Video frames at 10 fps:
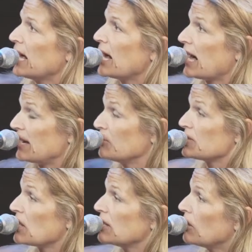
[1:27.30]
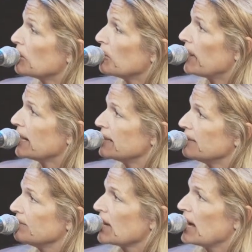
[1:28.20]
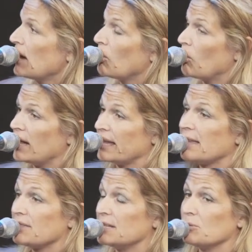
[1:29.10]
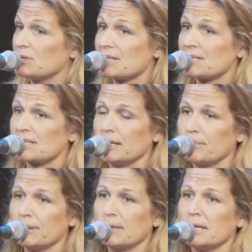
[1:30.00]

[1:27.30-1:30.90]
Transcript: It was on autopilot while Anthony was asleep.